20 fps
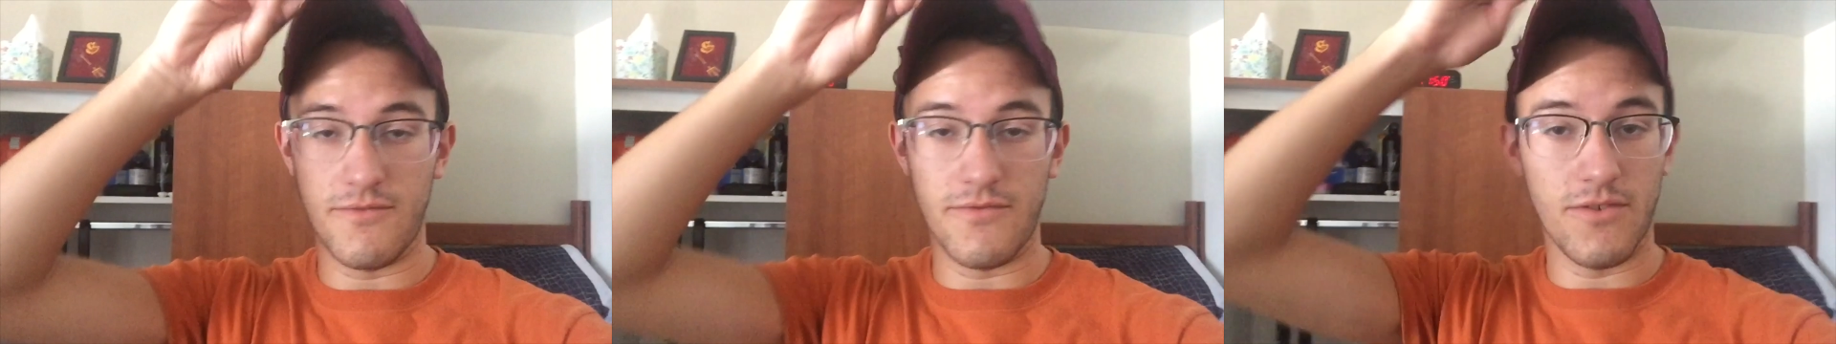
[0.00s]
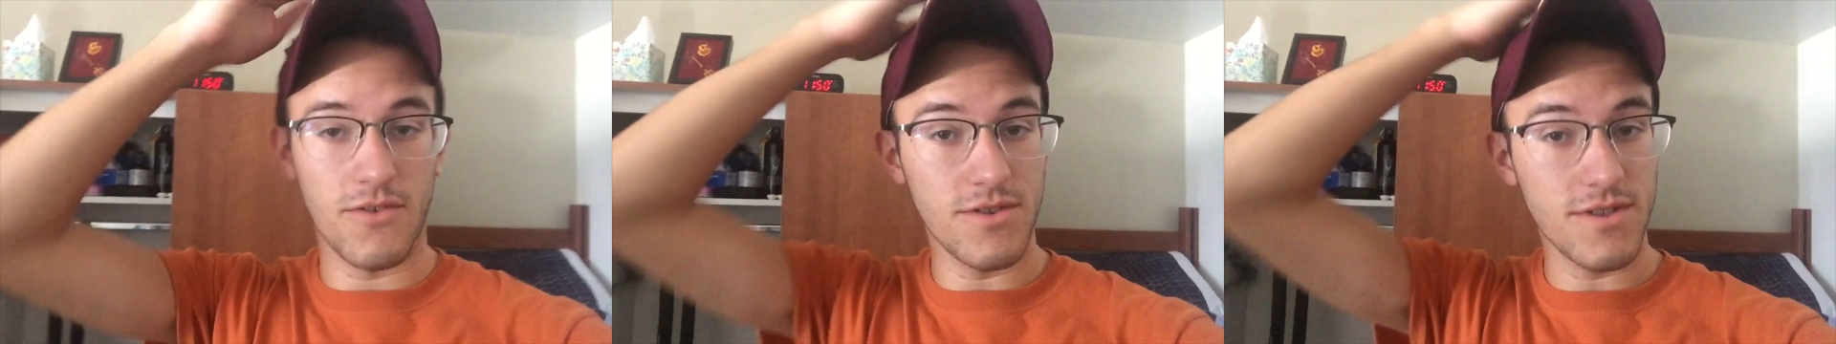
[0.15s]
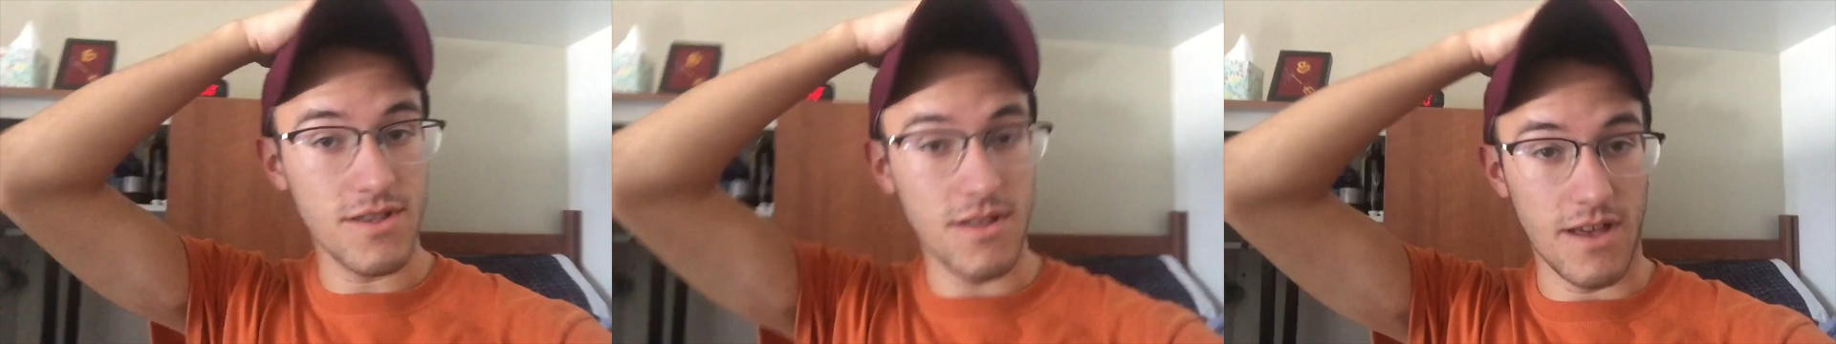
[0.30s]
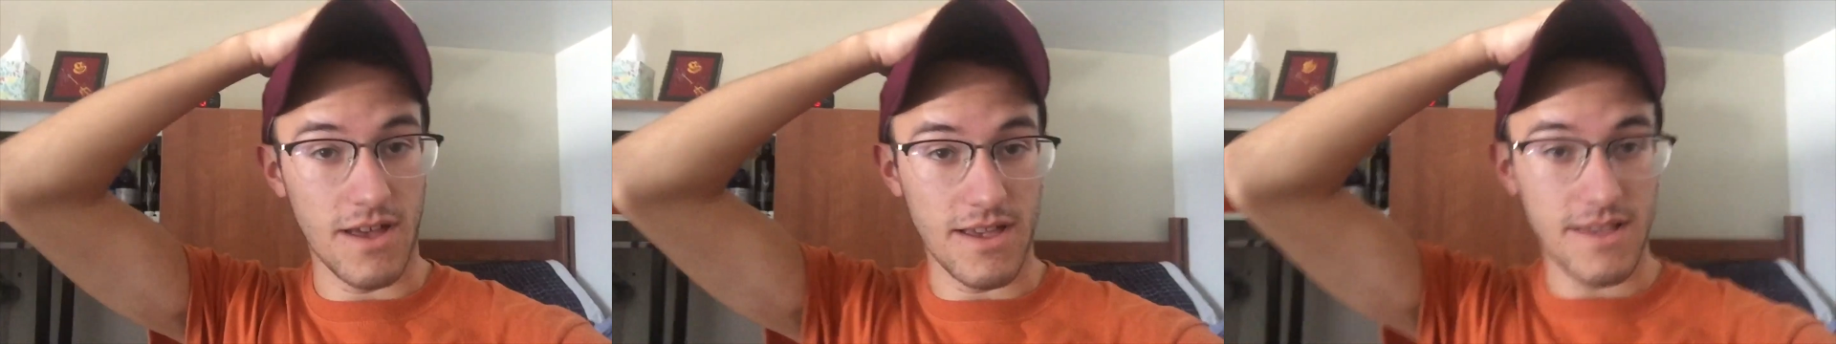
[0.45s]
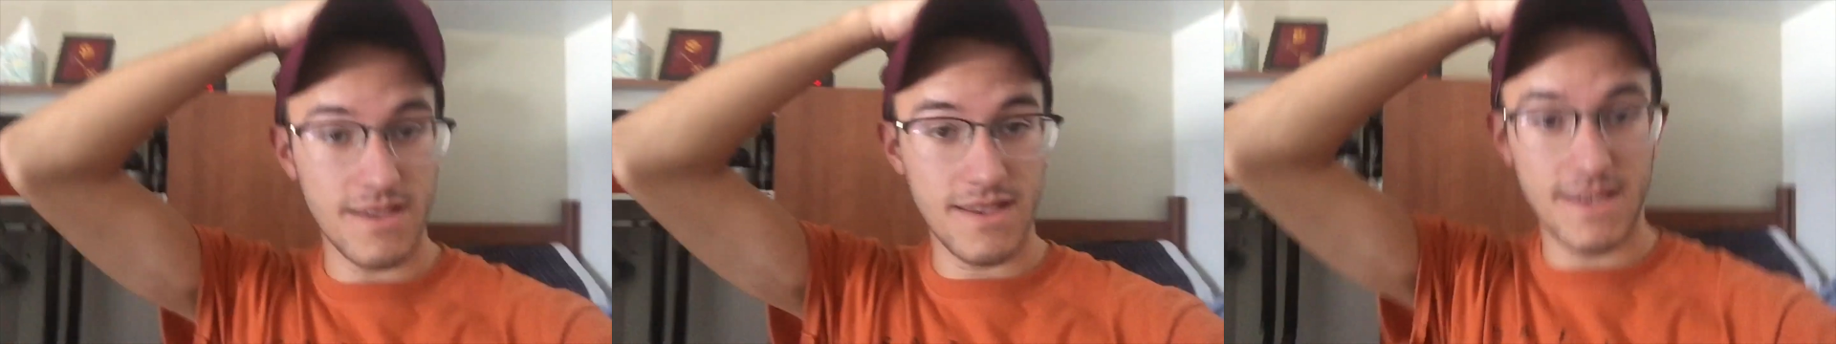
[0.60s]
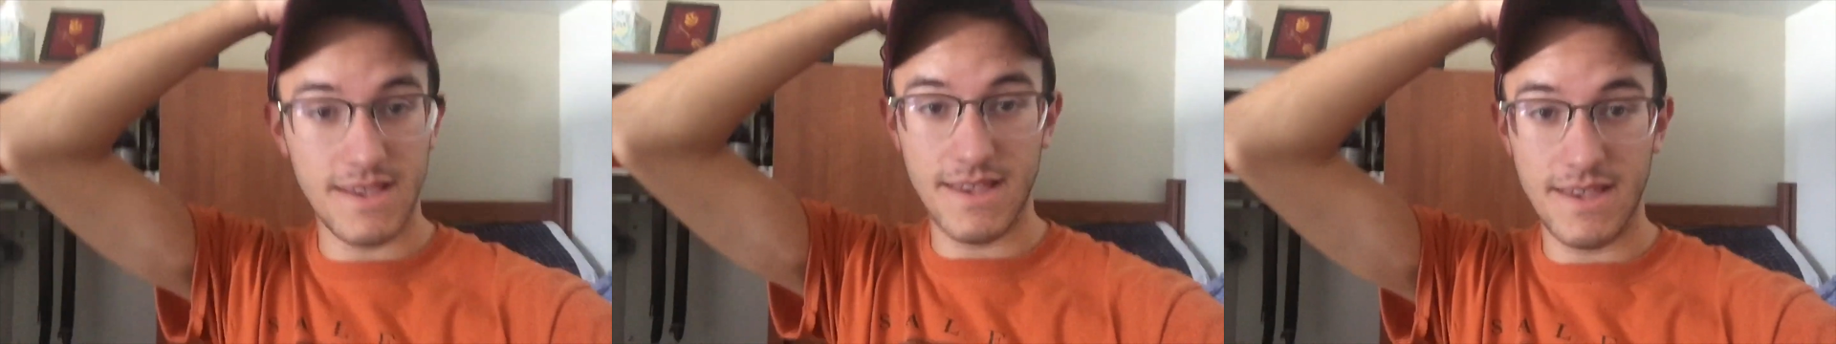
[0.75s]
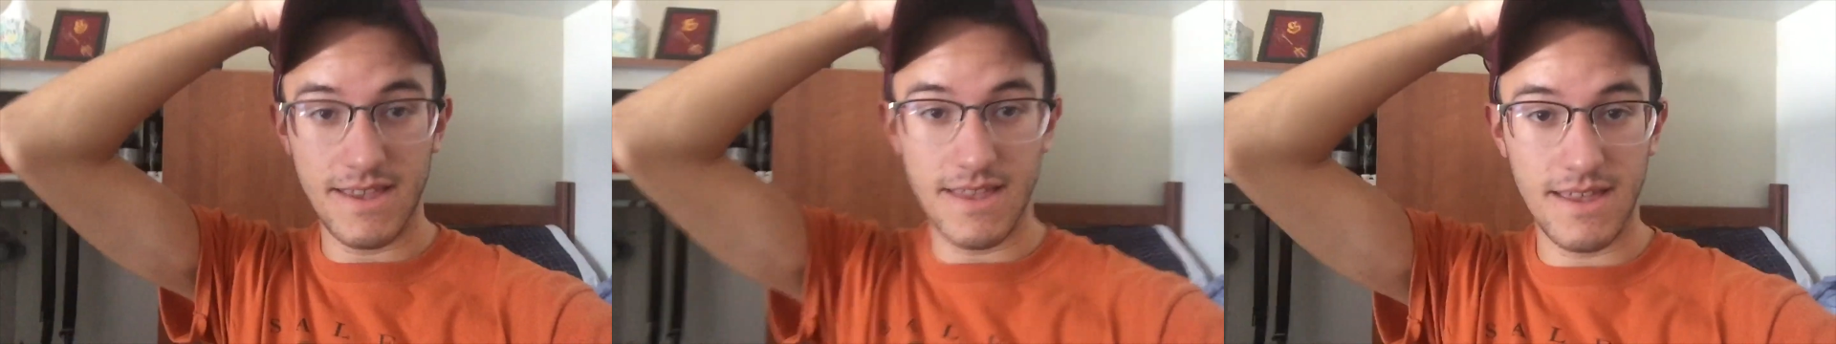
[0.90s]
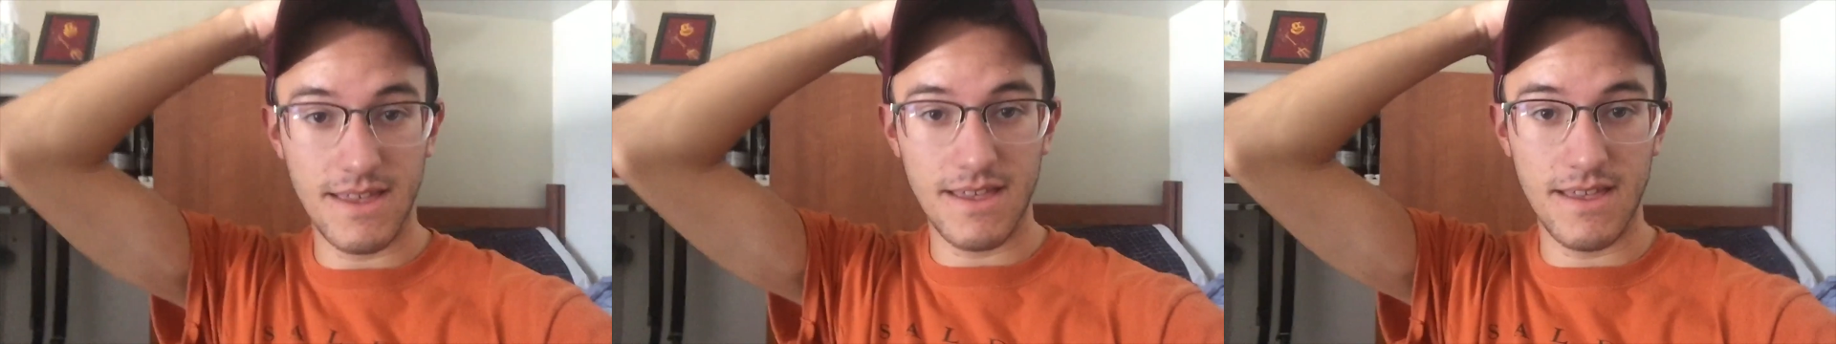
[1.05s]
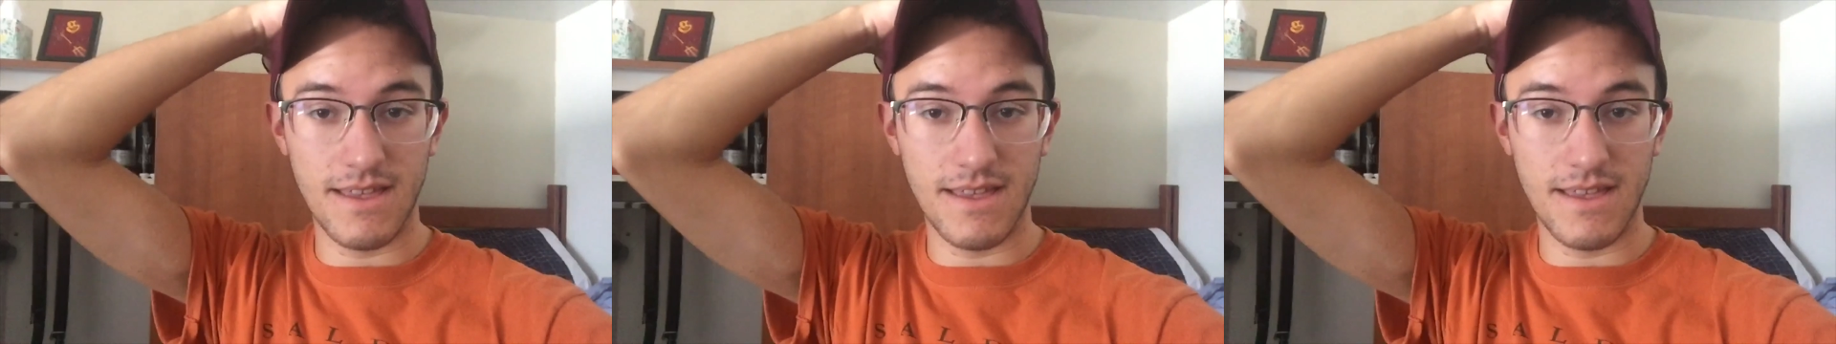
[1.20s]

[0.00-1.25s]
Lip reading: first class.